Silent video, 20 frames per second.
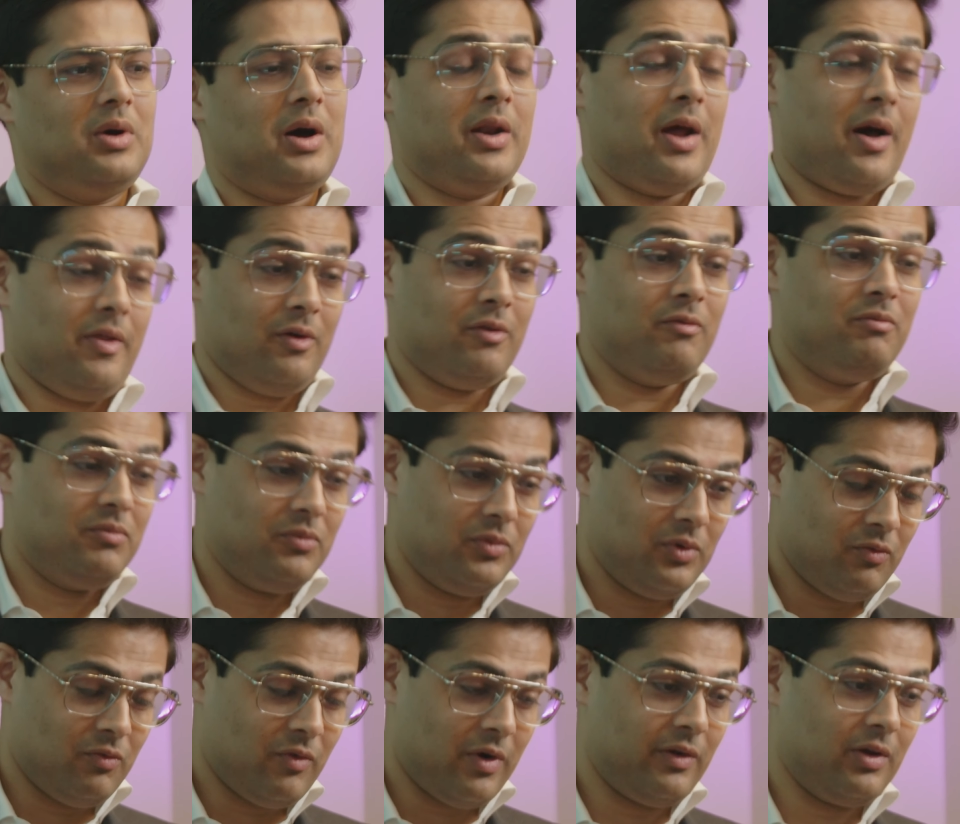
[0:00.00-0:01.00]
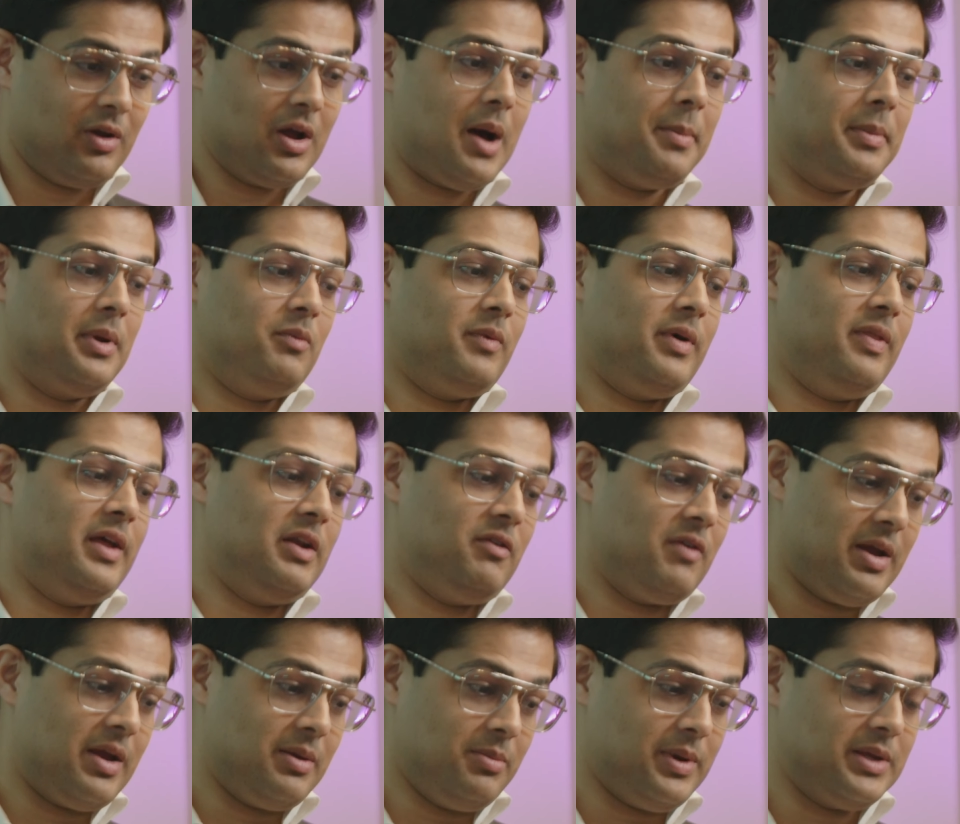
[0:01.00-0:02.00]
another very common one
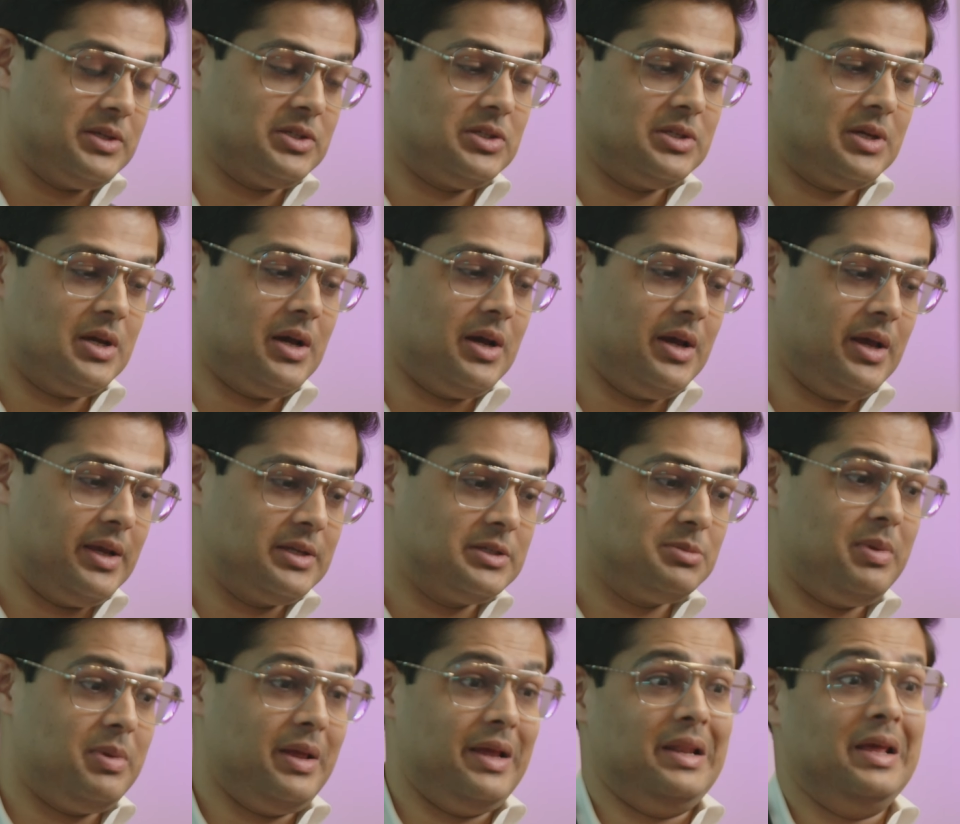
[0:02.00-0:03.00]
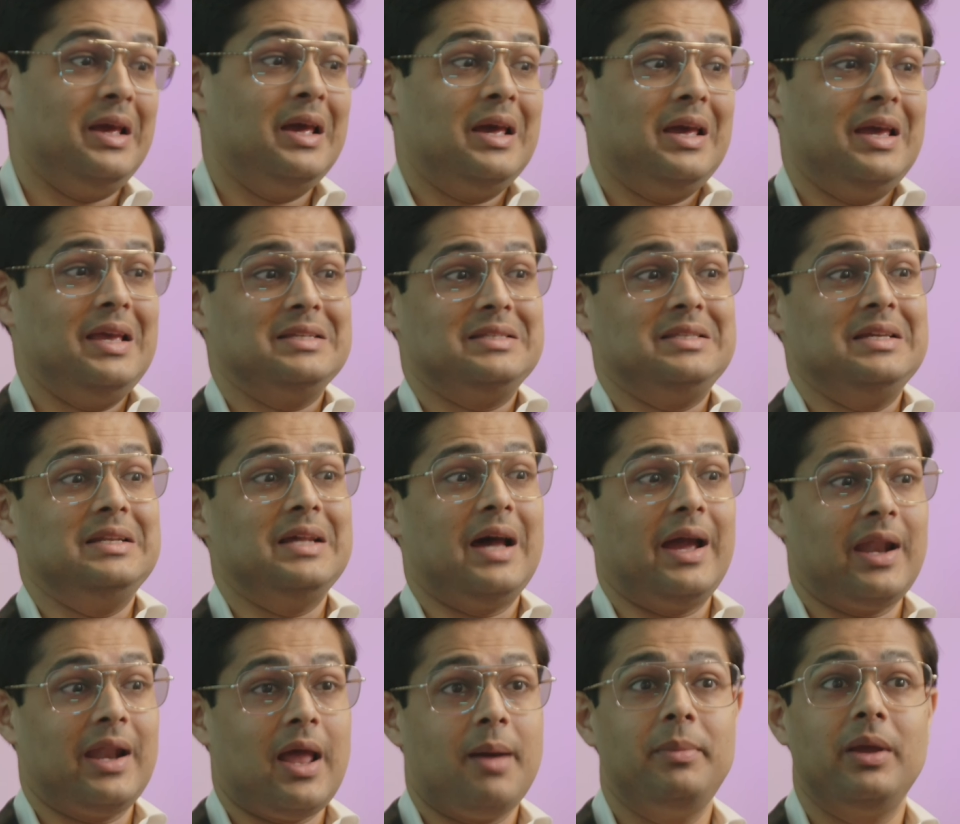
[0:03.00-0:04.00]
that I must explain is the
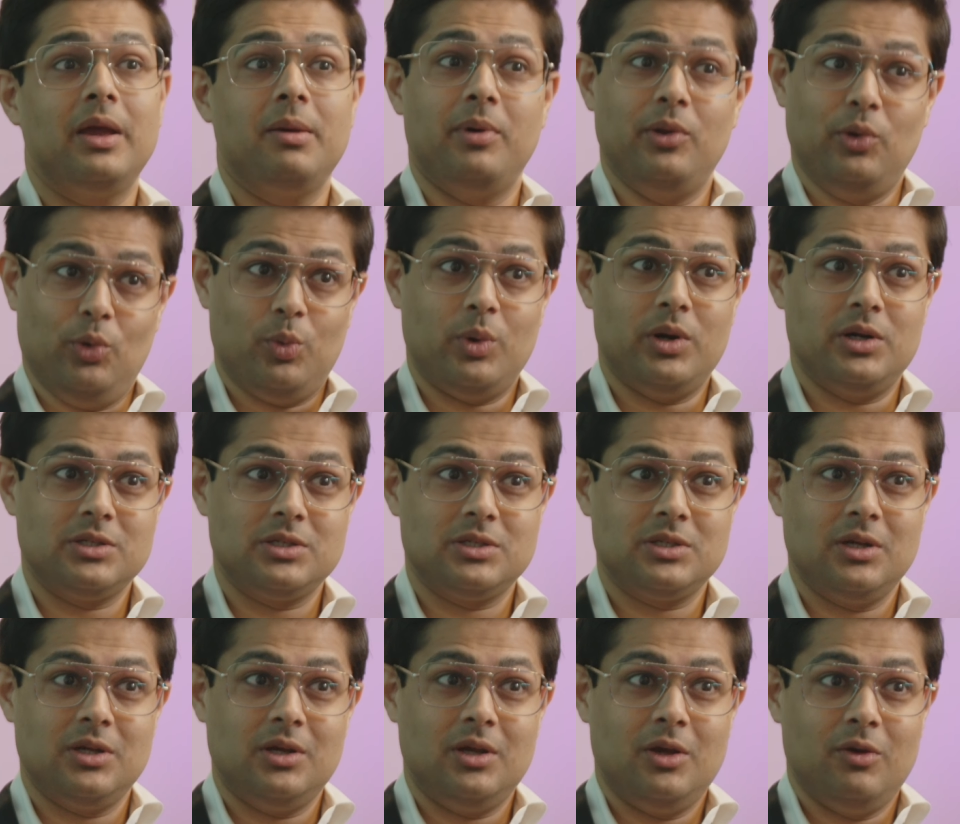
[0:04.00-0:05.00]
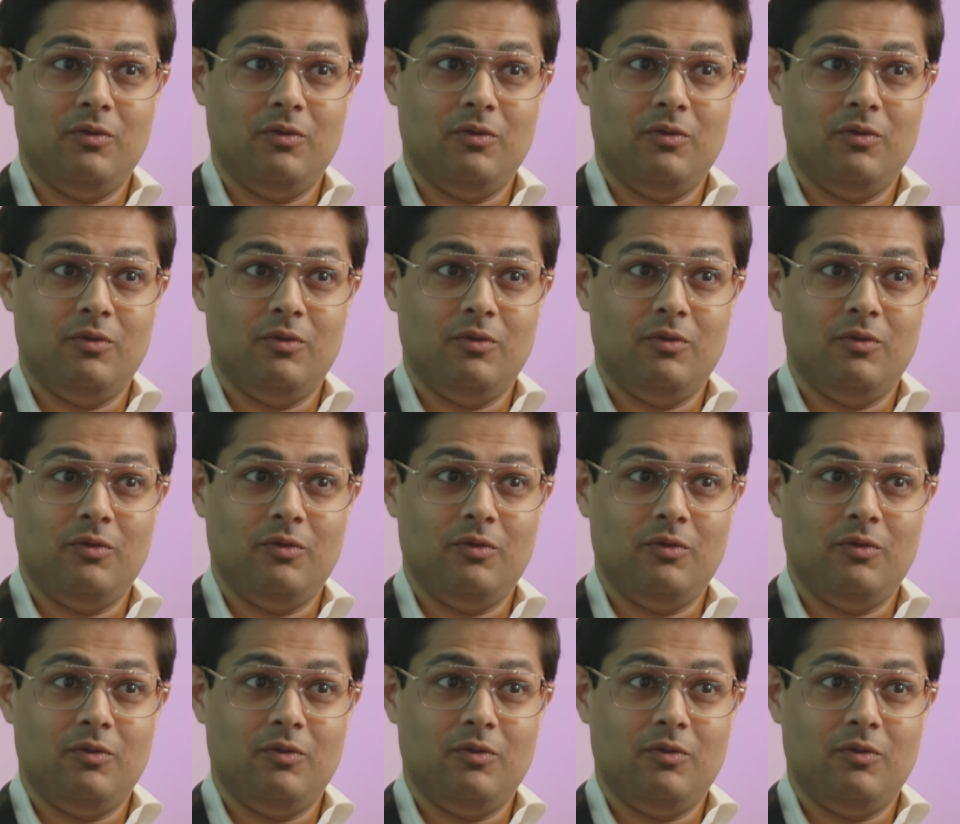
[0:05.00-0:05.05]
dynamic maneuvers.